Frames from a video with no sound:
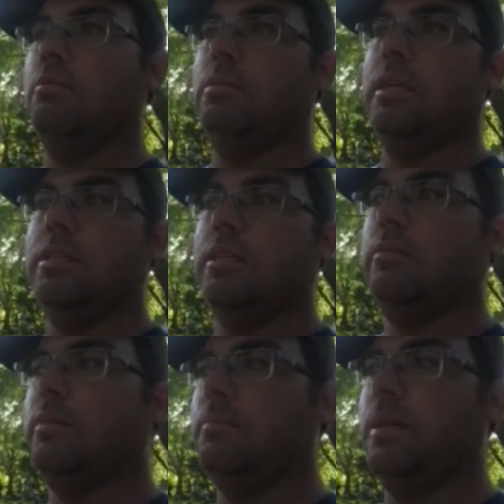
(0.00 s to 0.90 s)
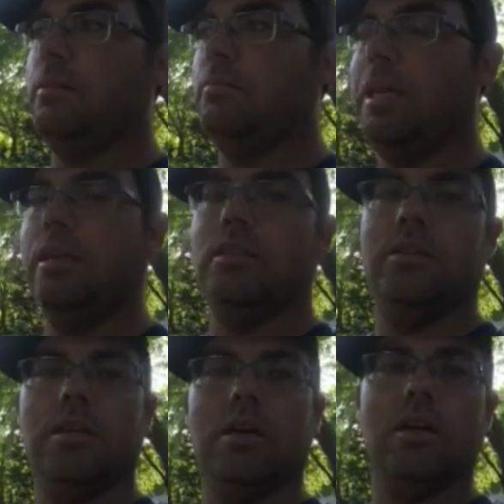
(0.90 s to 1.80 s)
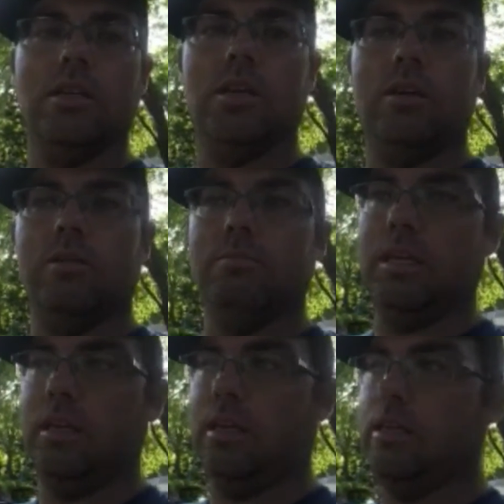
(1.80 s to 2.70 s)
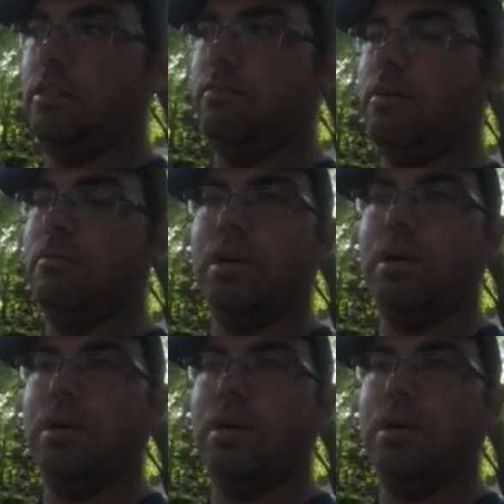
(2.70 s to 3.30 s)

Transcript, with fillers: because i wasn't able to make it to the car show because the front